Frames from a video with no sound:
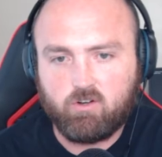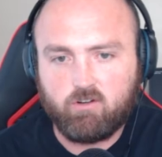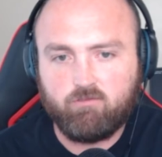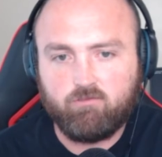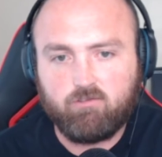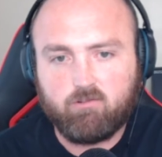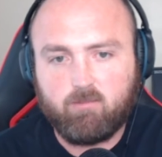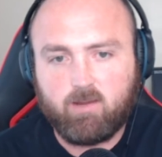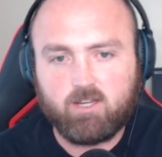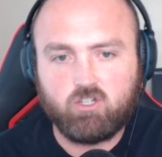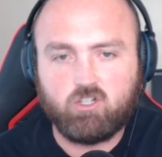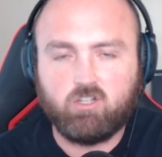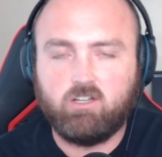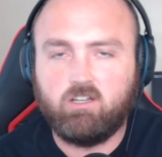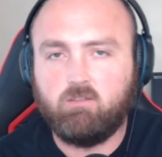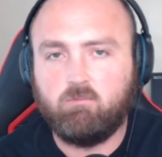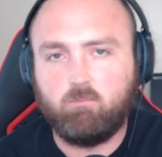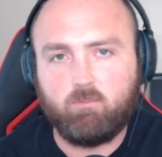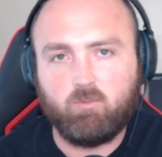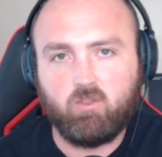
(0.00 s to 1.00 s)
your
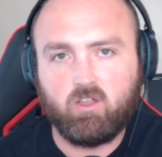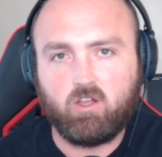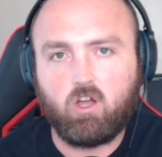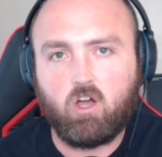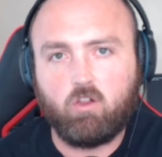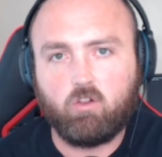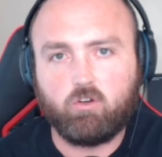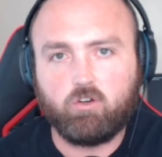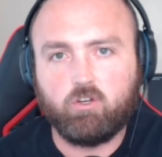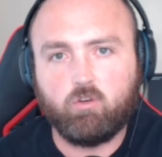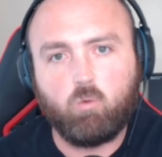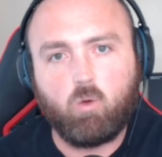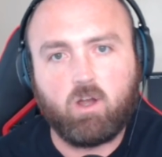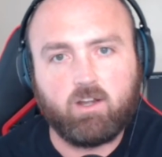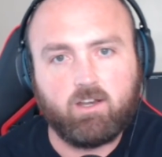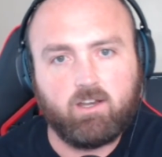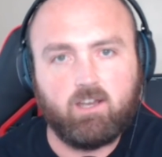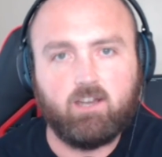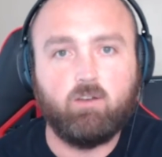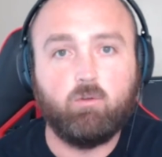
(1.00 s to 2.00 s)
information, the color you
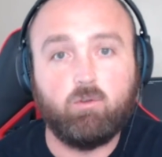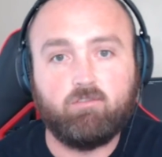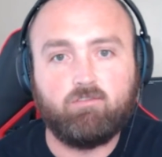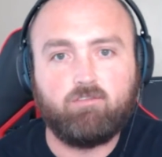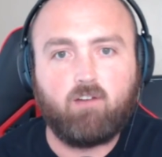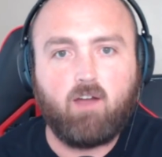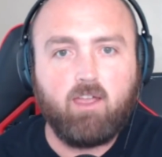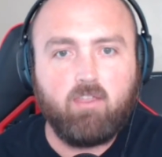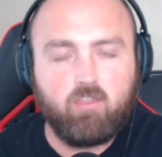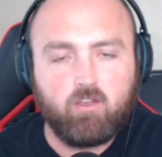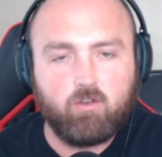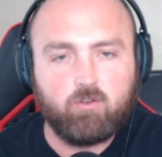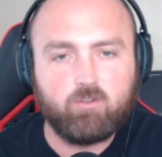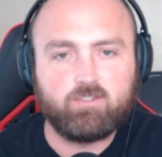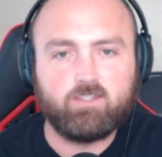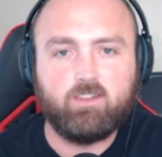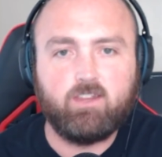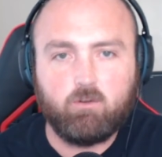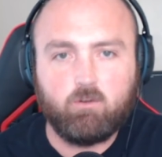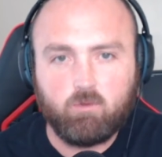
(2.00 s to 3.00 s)
wanted, and it would find
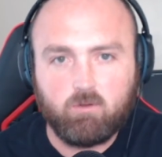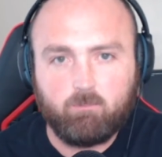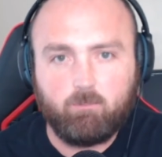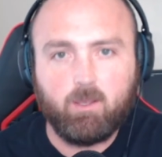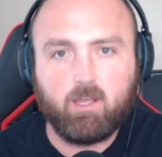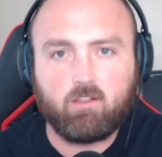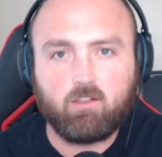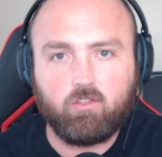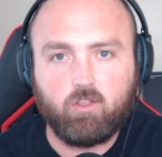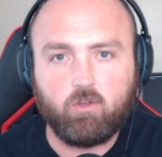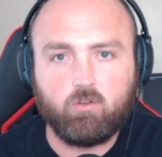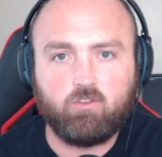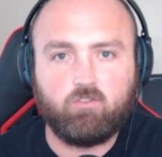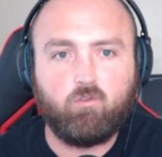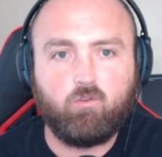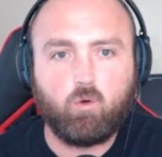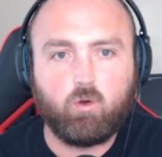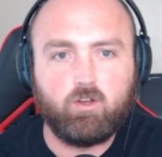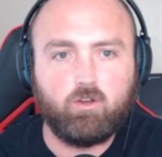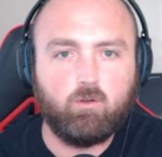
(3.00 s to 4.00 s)
those, and then it would pick those
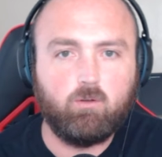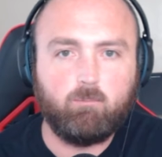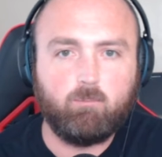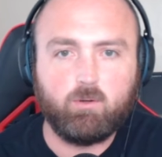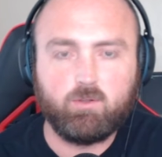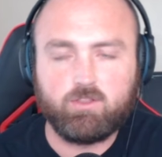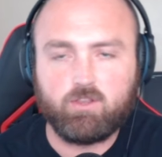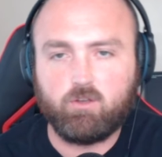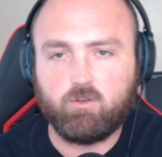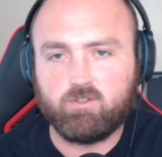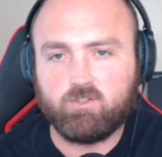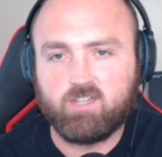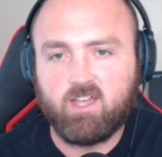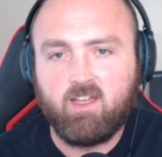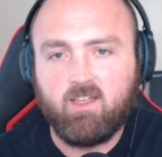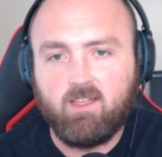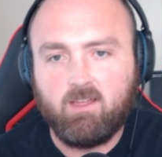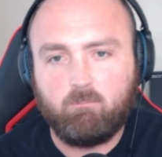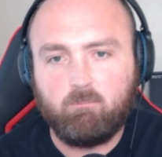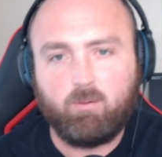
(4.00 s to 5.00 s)
for you and
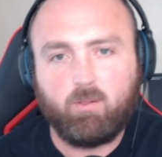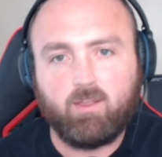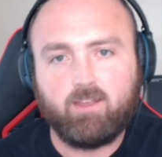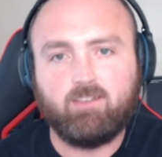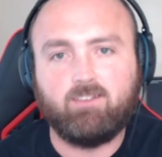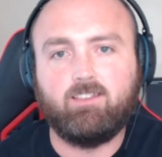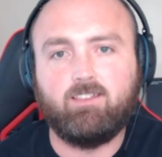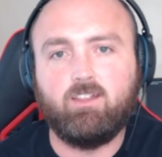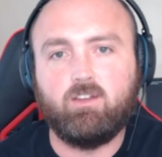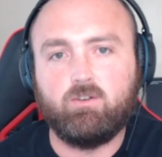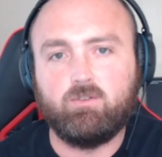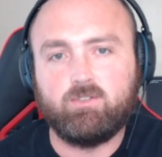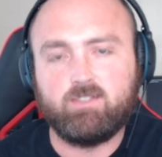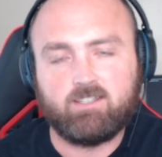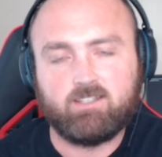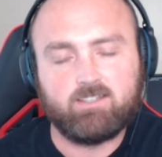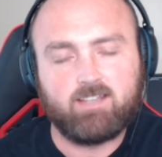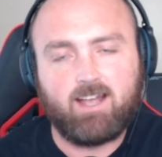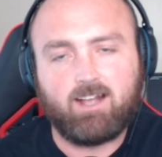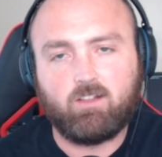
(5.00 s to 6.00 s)
place those
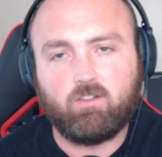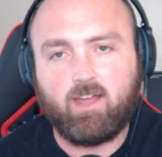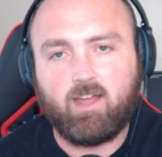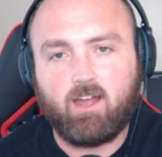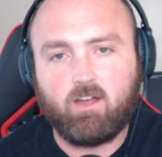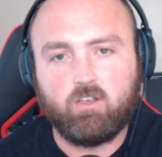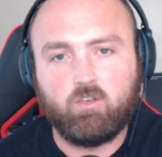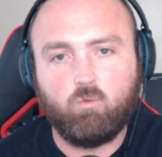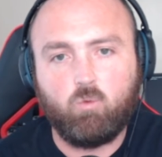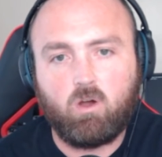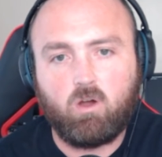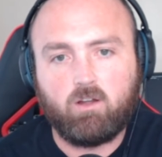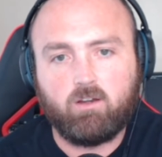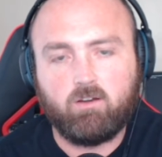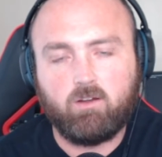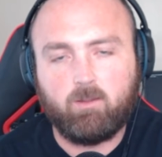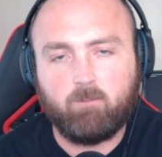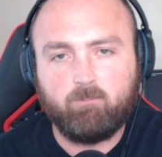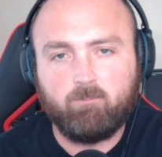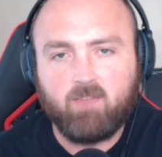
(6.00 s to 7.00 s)
exactly how you
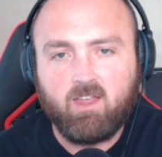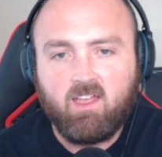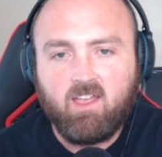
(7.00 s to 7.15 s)
wanted them.